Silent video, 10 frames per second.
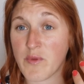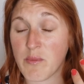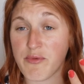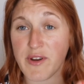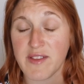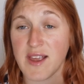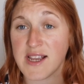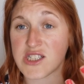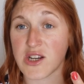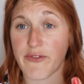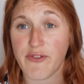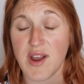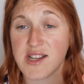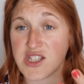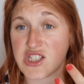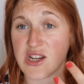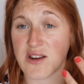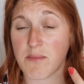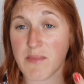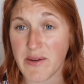the British,
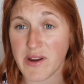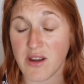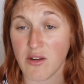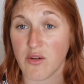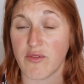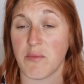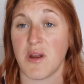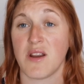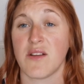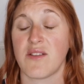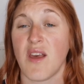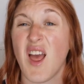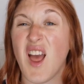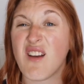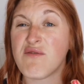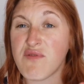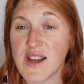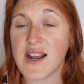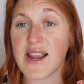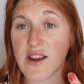French and American governments
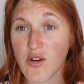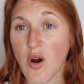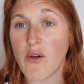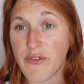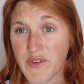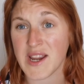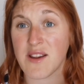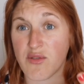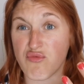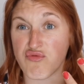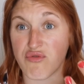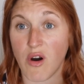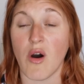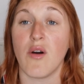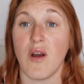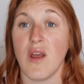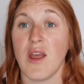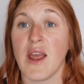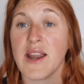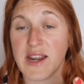really got things wrong
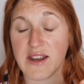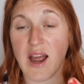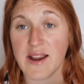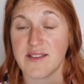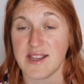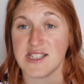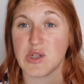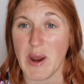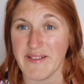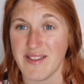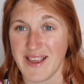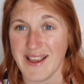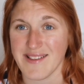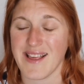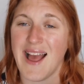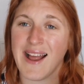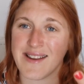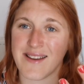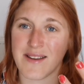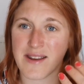in the 1920s
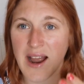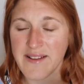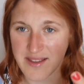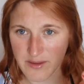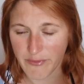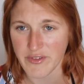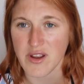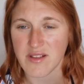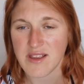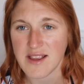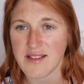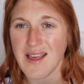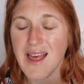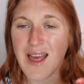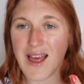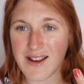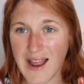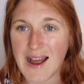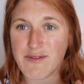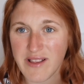and the 1930s,
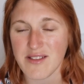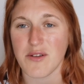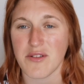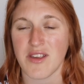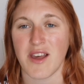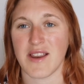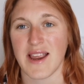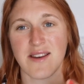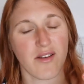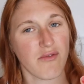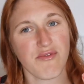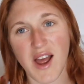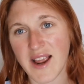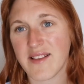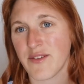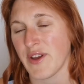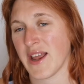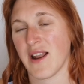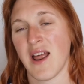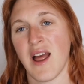and that resulted in the rise of
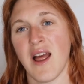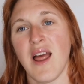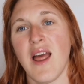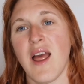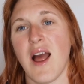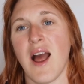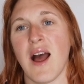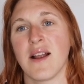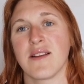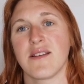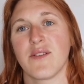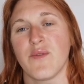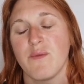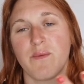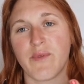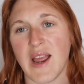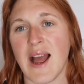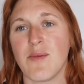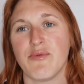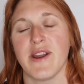Hitler and the
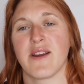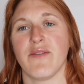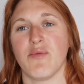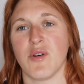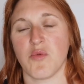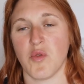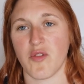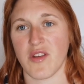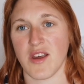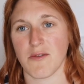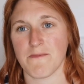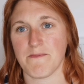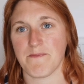outbreak of World War II.